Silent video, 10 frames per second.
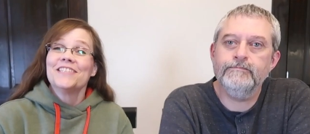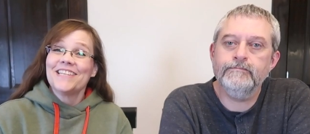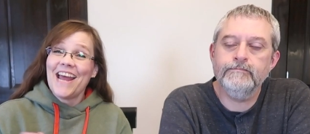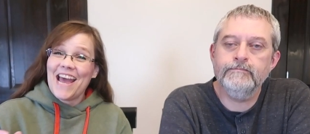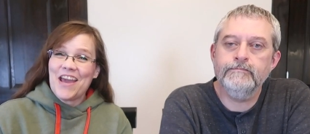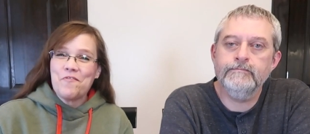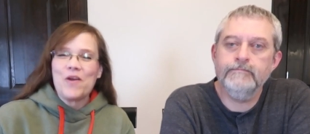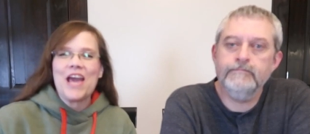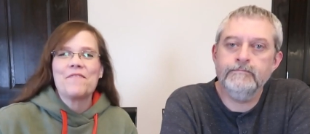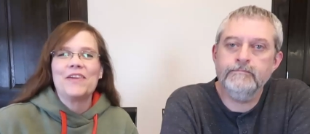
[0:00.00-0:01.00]
Speaker 1: Today
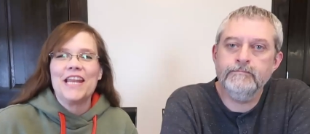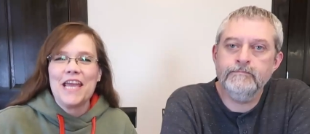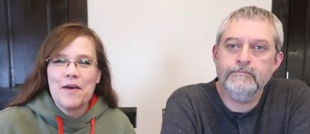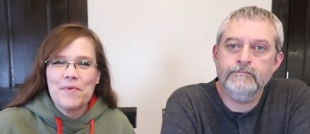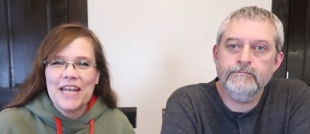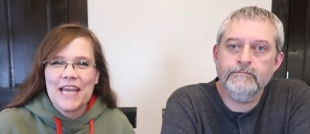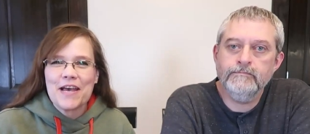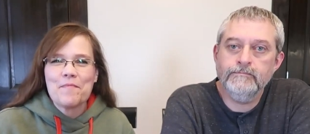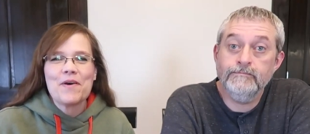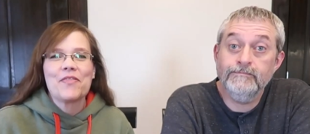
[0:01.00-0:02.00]
we have an
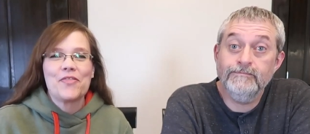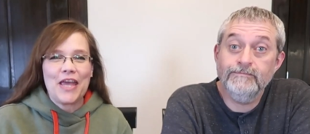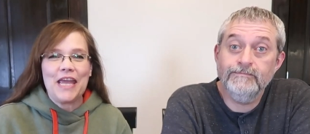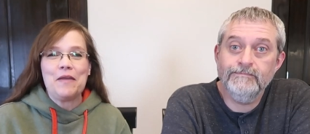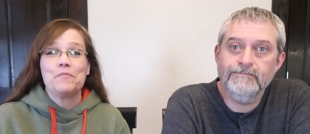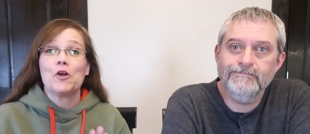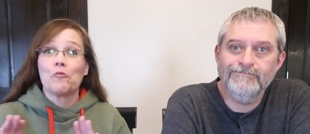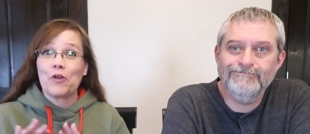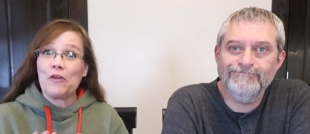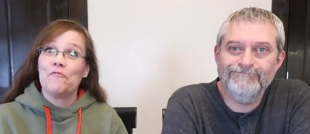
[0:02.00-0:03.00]
M&M
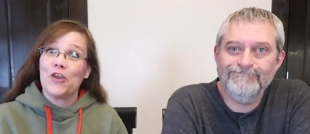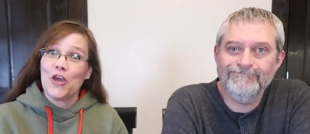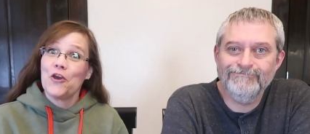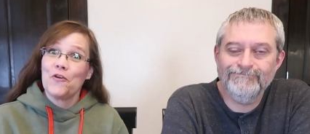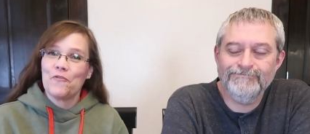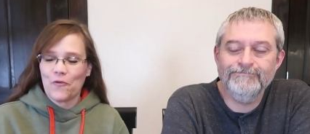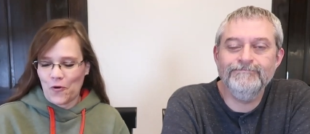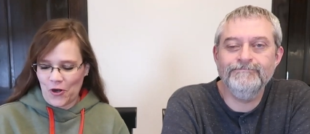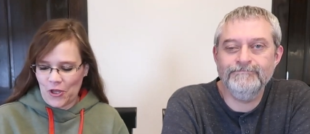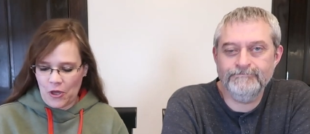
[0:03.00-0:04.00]
themed review
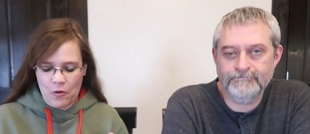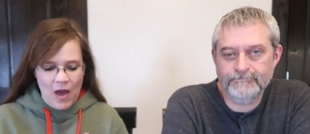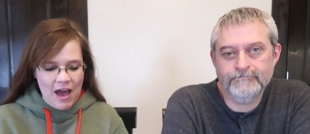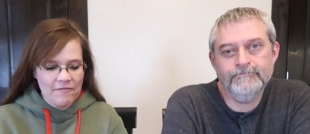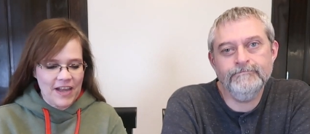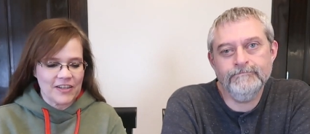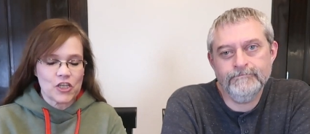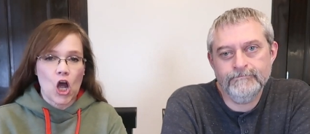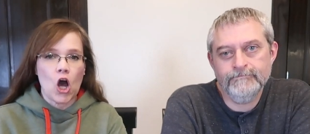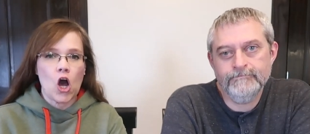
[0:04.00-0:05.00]
for you. I
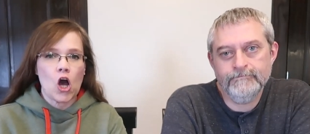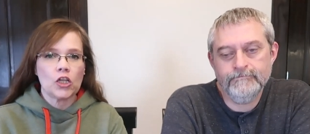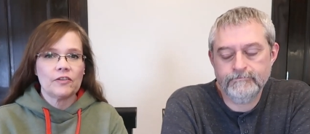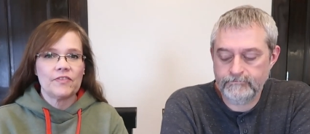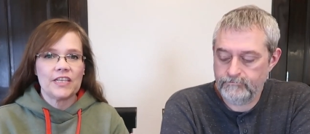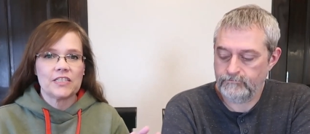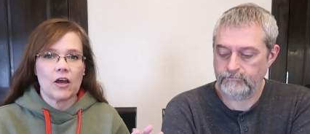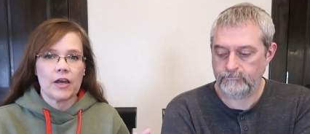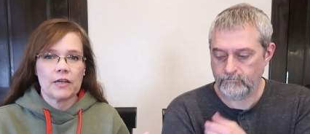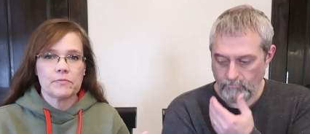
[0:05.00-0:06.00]
found all of these
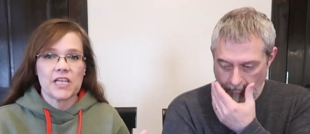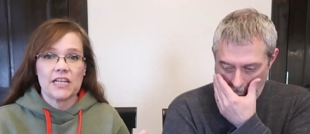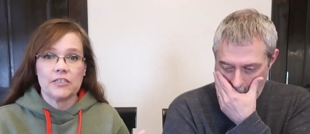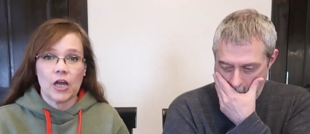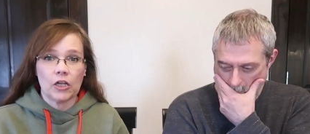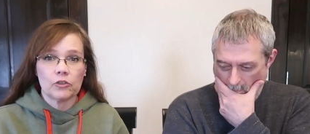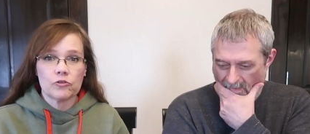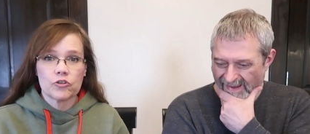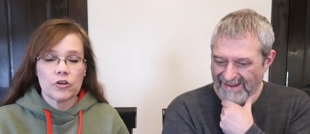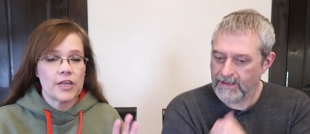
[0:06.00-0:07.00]
items at
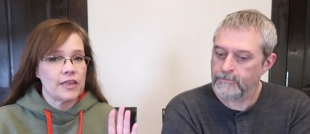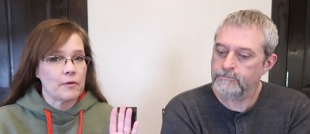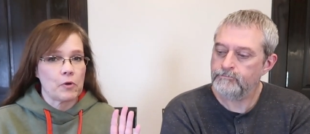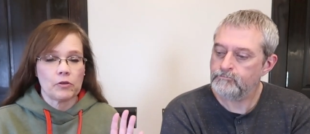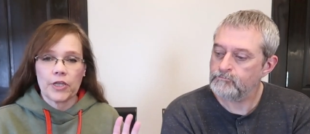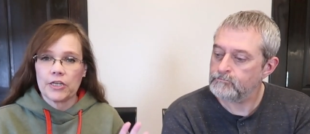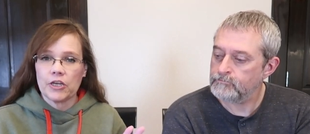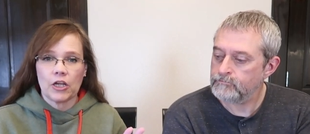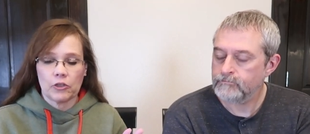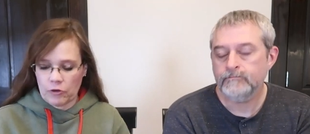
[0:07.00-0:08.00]
Dollar Tree. They were only a
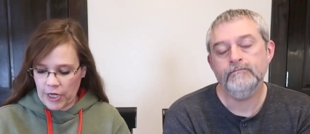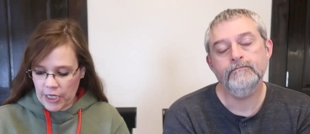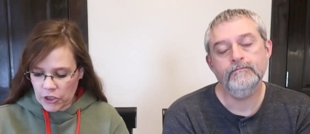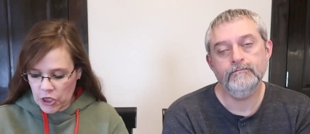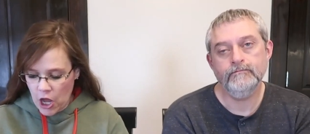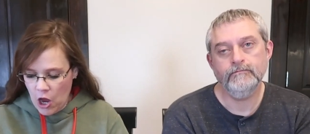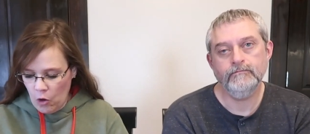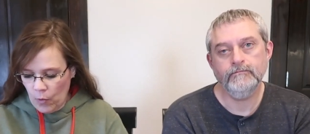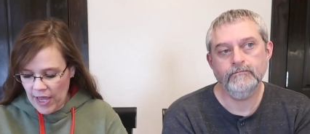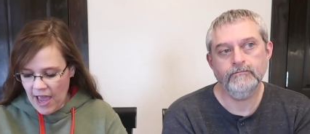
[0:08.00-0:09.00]
dollar each.
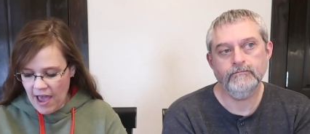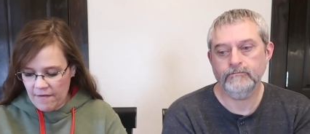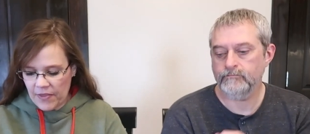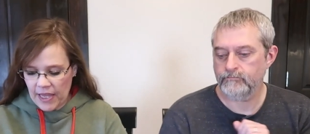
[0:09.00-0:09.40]
We have